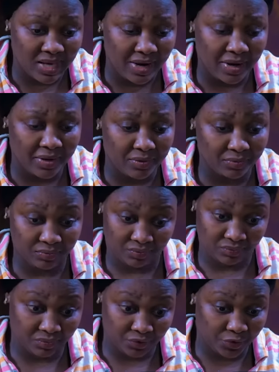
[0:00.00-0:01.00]
naira
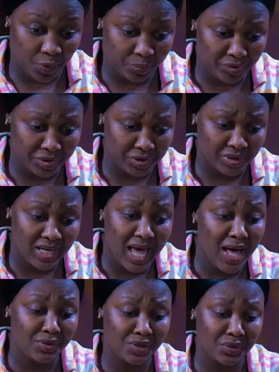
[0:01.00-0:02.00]
for operation,
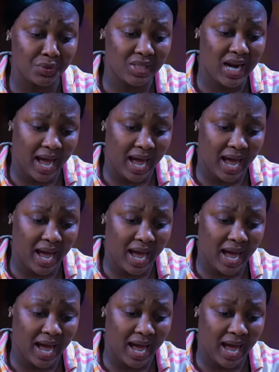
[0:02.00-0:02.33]
else she will